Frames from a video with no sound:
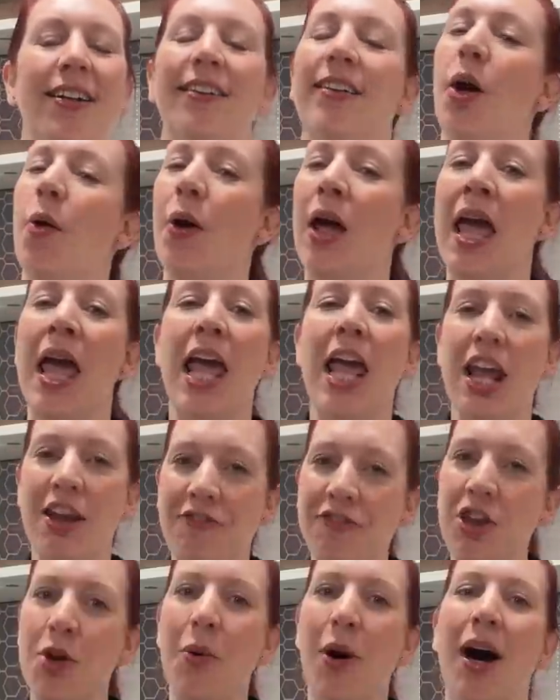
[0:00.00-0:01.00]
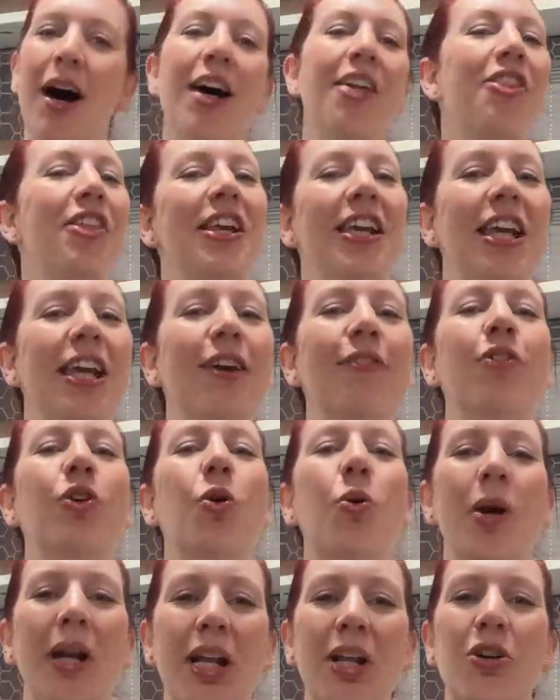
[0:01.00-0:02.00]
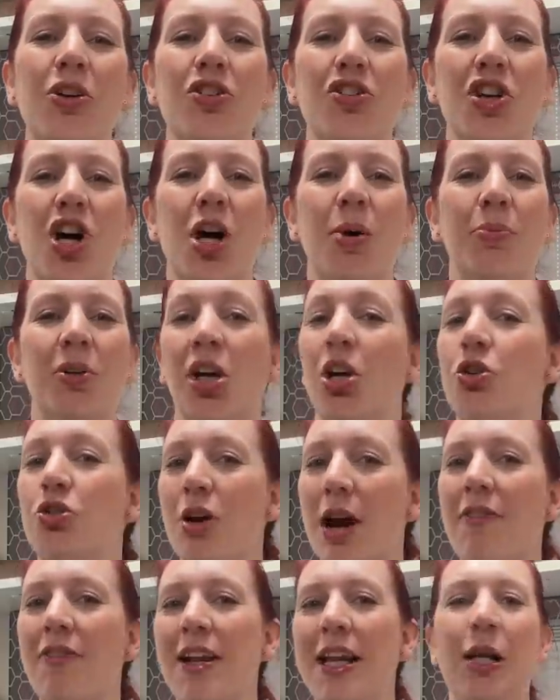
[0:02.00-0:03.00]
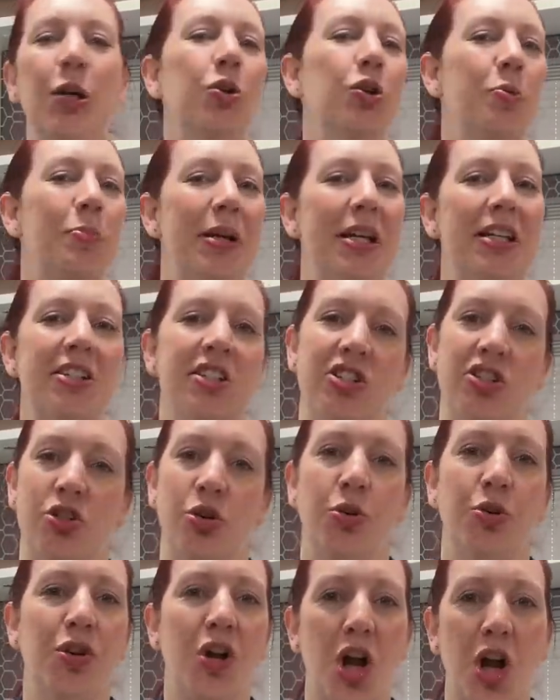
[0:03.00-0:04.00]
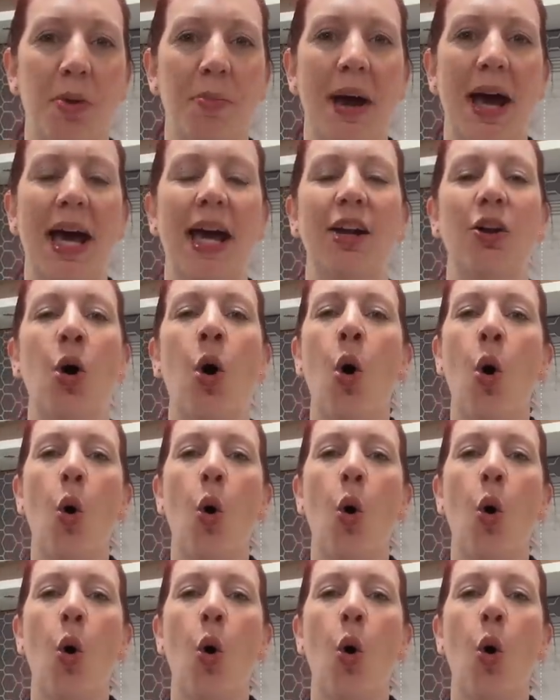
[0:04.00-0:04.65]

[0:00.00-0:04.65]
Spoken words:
So if you are thinking of quitting your job to go traveling or to be a digital nomad